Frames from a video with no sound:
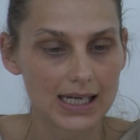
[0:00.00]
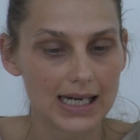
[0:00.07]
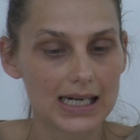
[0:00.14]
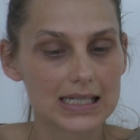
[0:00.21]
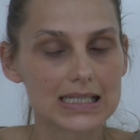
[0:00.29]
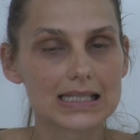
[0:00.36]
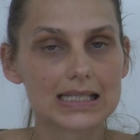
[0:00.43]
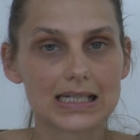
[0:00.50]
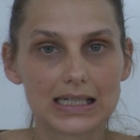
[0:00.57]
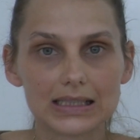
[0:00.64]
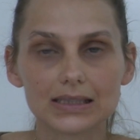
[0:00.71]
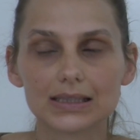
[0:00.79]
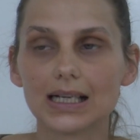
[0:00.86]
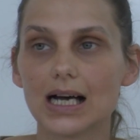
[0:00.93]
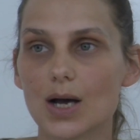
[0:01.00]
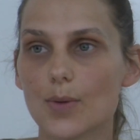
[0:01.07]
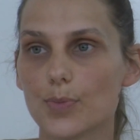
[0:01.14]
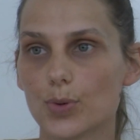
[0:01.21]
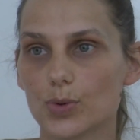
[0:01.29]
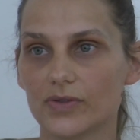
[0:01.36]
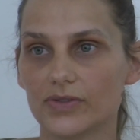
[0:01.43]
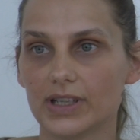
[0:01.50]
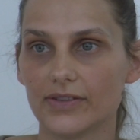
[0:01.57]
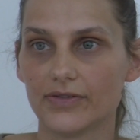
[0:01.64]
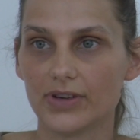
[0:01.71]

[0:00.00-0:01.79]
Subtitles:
I start out with the